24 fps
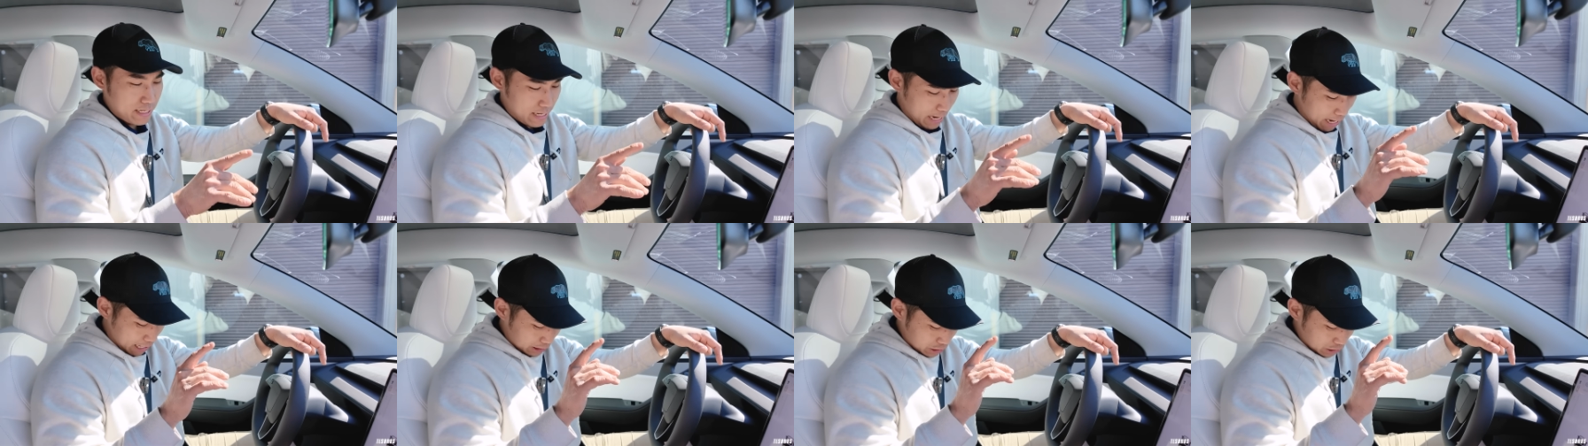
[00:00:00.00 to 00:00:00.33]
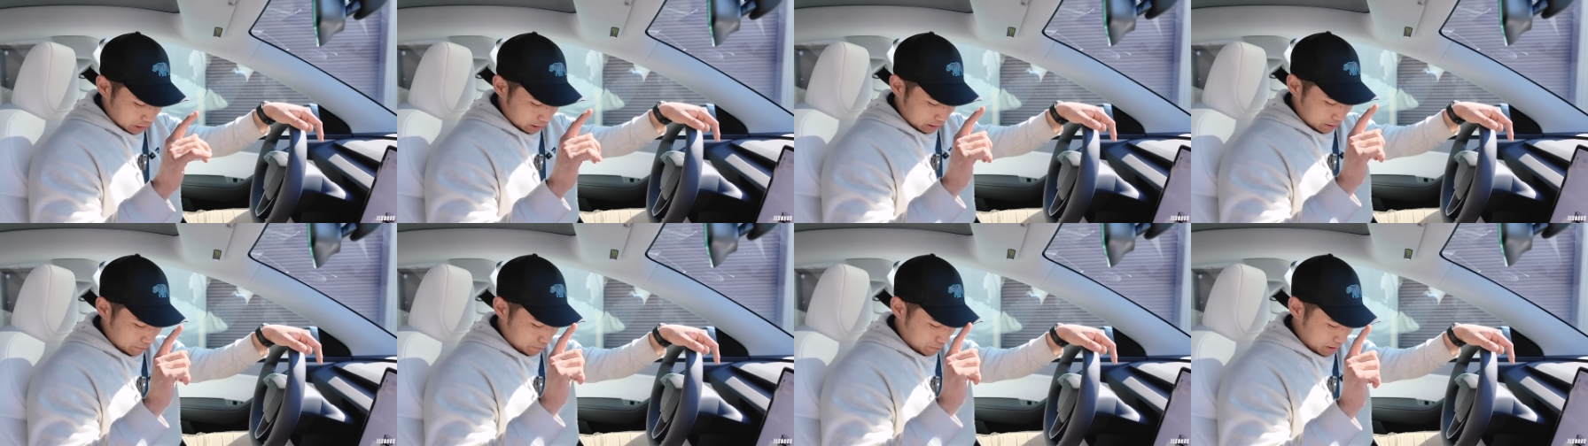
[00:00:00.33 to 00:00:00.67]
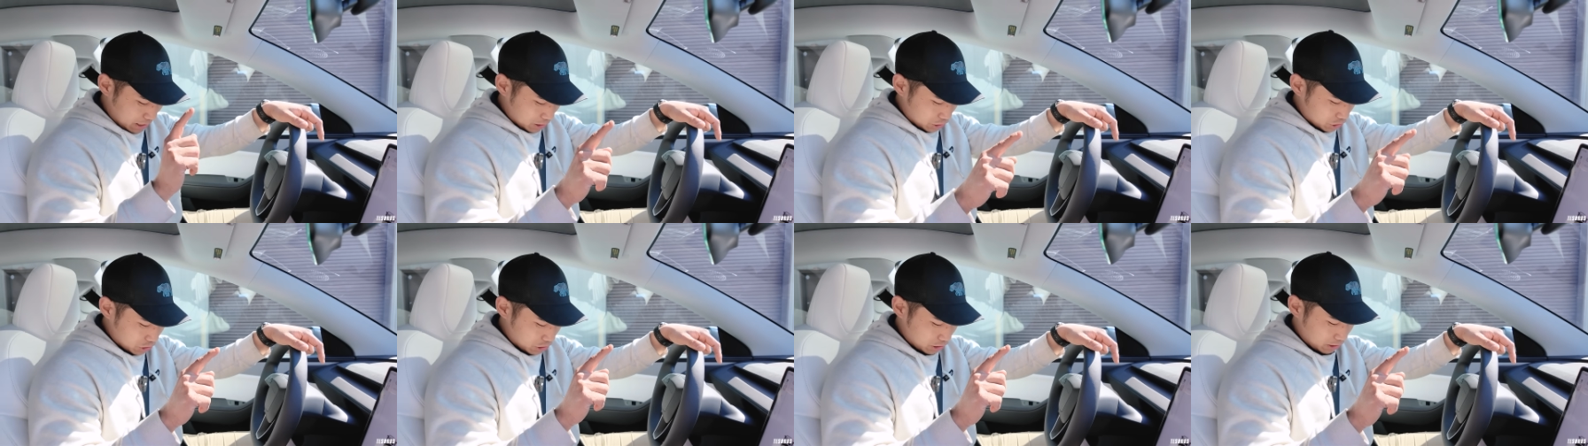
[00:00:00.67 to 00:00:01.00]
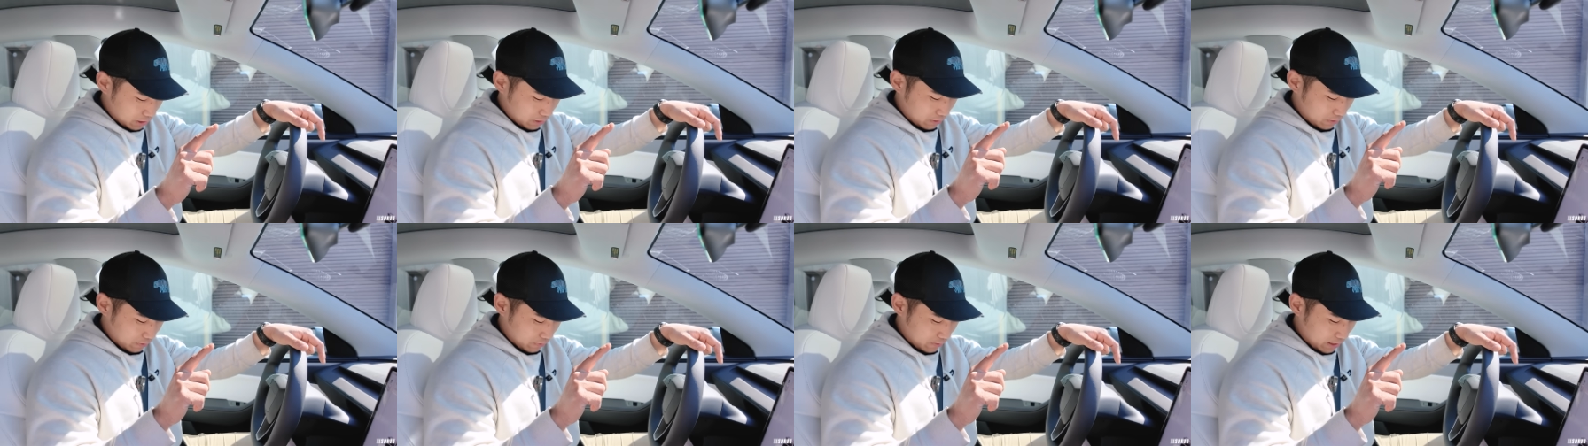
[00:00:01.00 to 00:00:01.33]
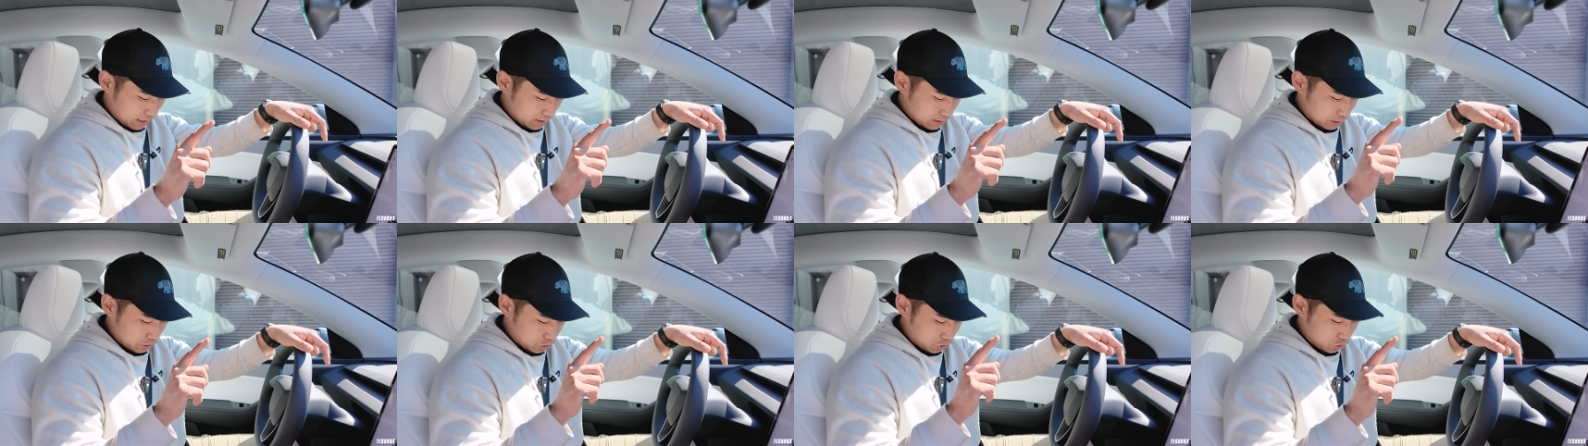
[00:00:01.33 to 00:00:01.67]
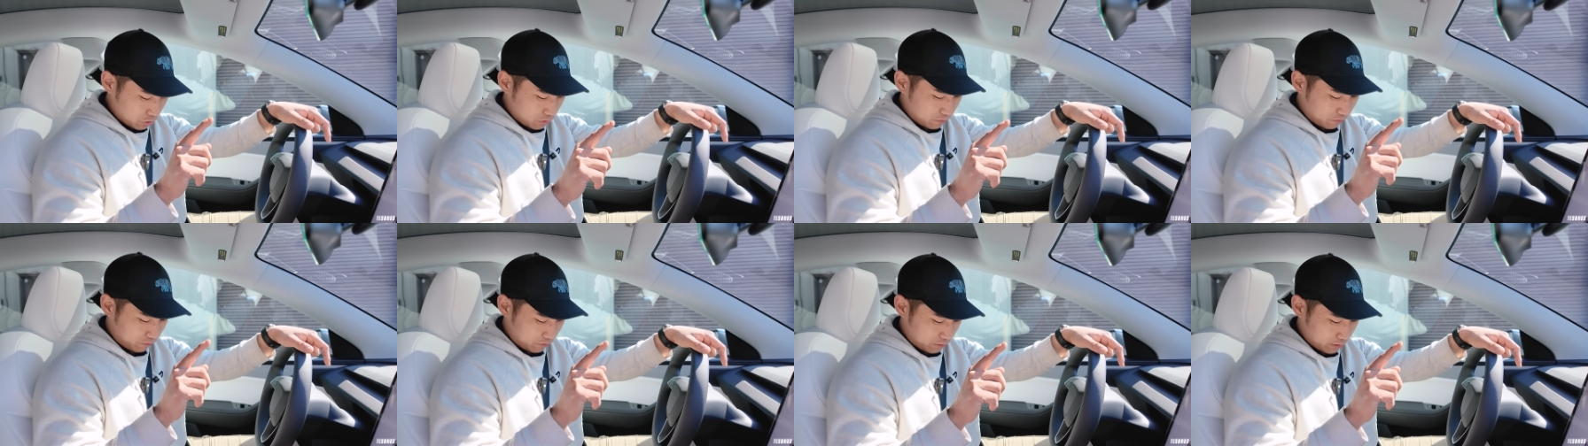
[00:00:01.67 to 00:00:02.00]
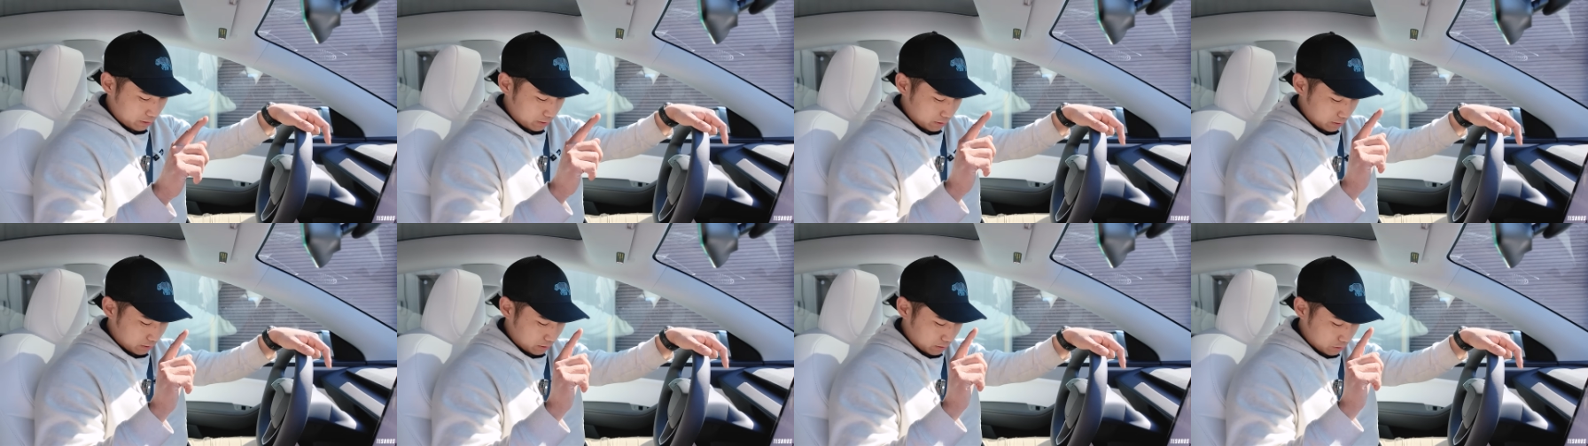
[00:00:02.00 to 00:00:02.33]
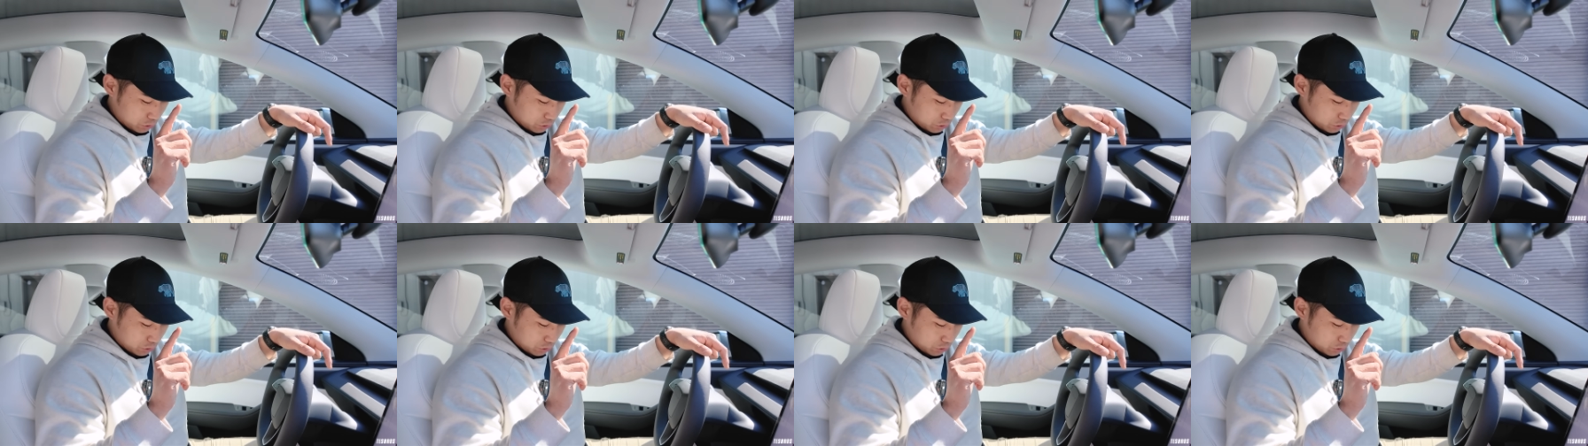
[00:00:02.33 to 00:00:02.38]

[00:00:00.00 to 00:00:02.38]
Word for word: actually mentioned that the Juniper,